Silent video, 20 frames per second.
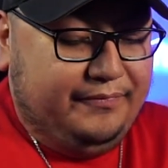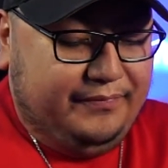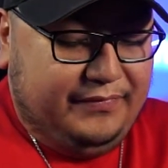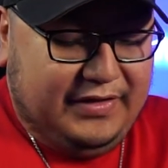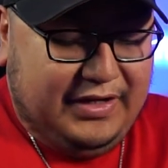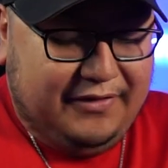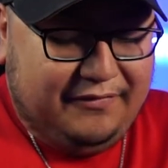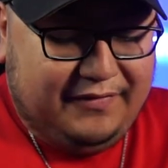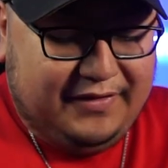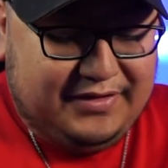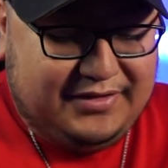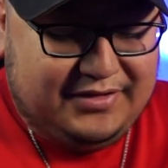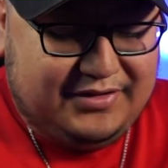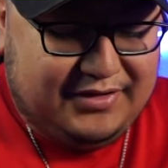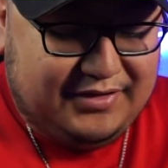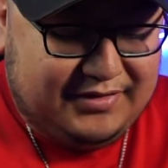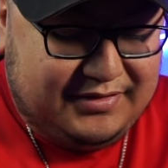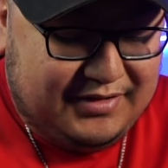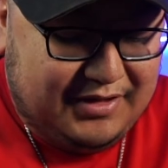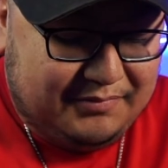if it's
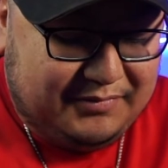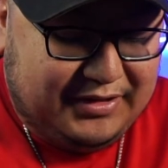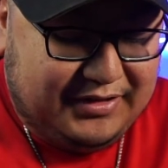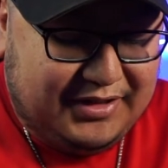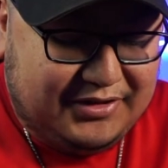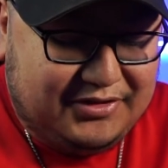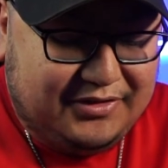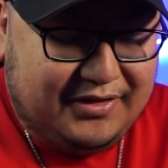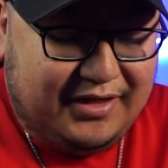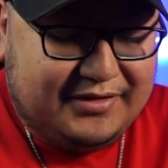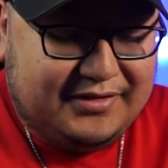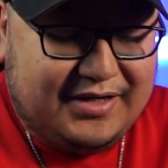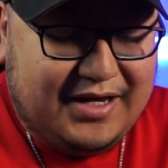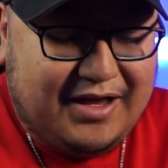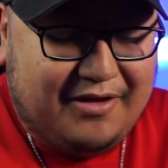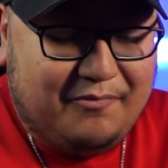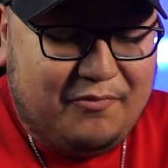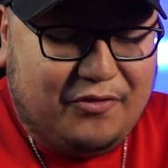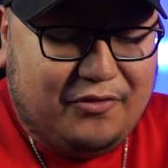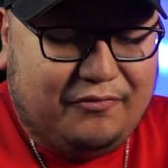just something that you like to
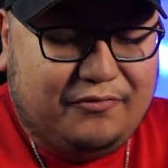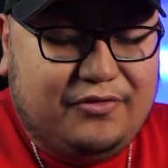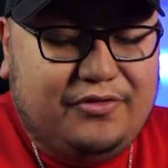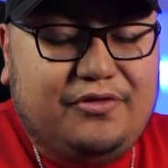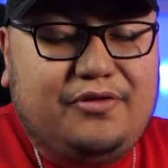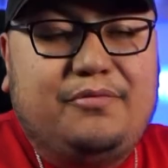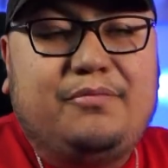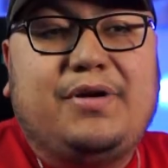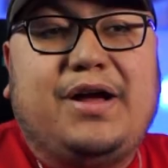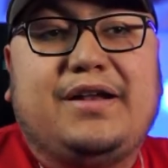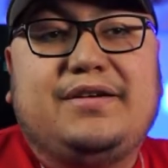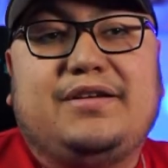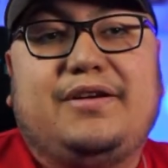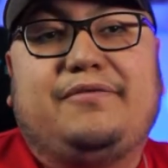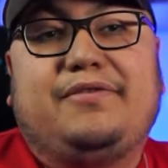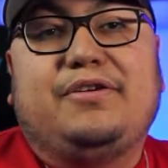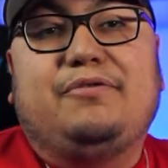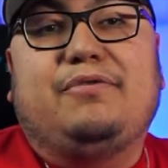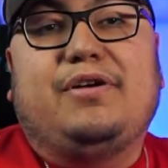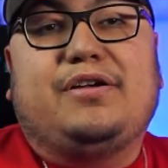have more room, I
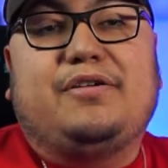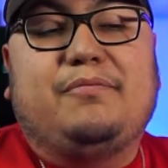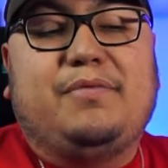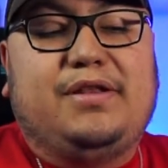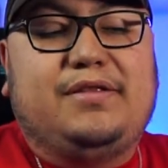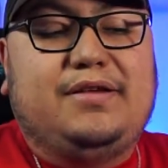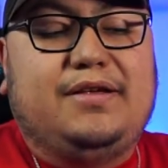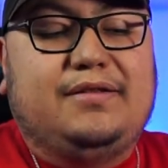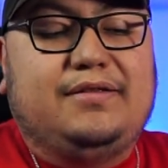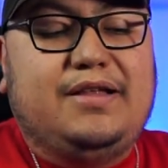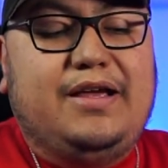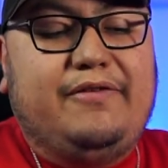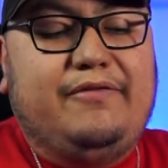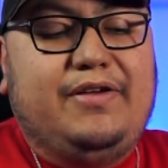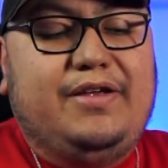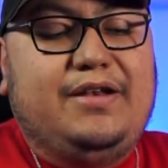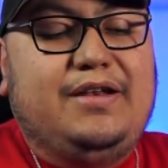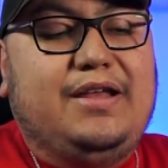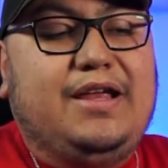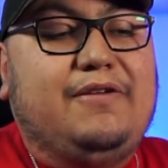definitely recommend the 11.